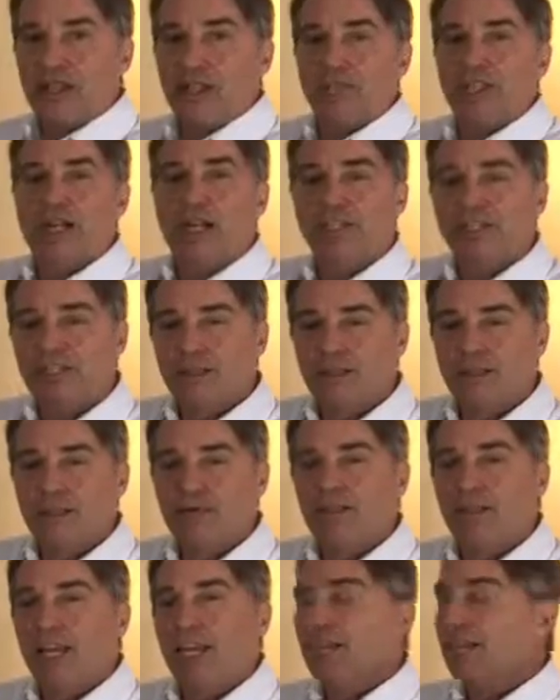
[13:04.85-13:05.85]
them custom
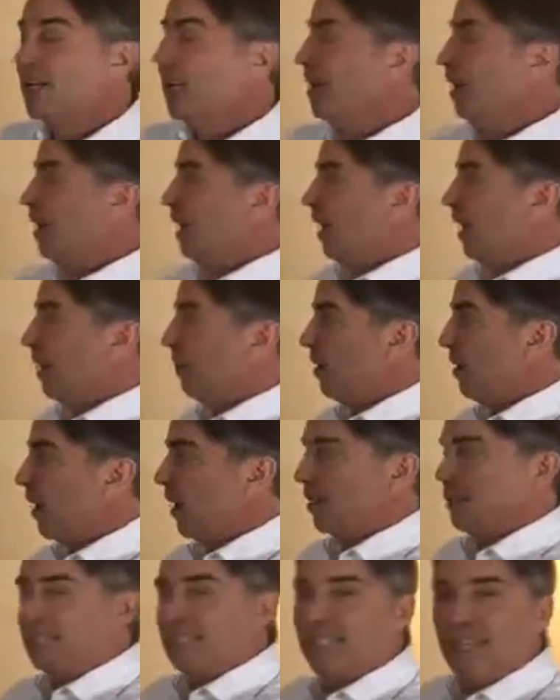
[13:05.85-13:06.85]
fit
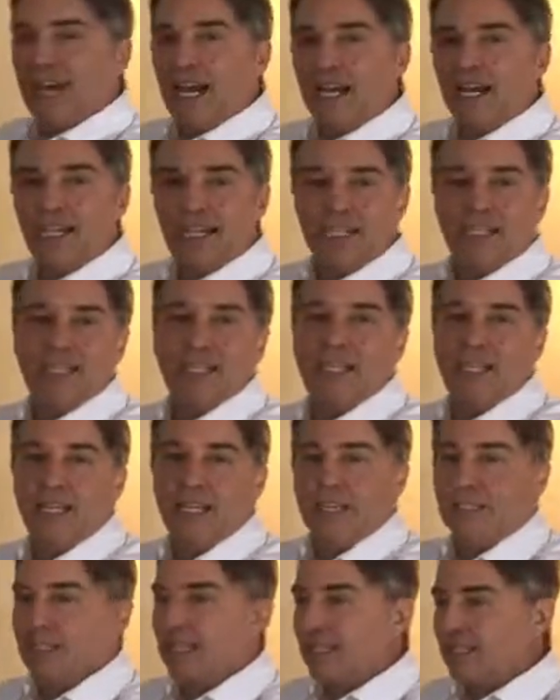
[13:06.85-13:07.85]
on site
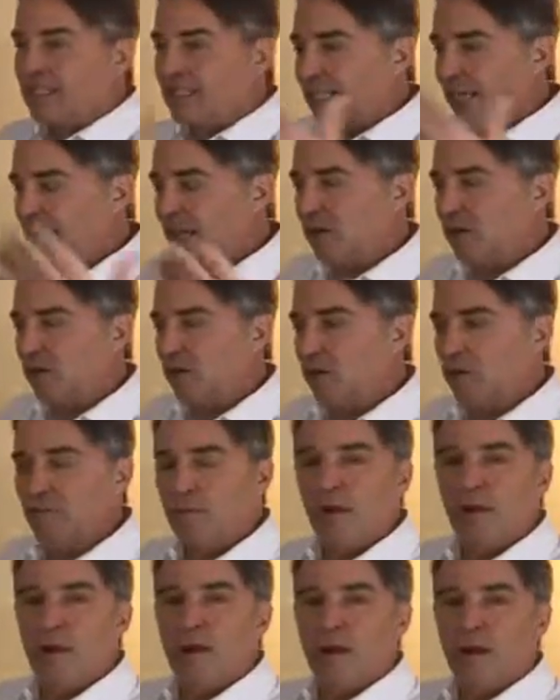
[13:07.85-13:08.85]
in say
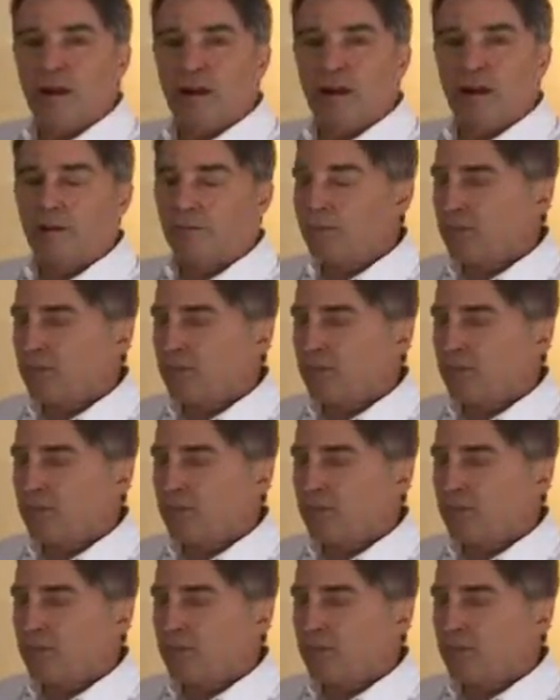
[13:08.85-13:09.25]
a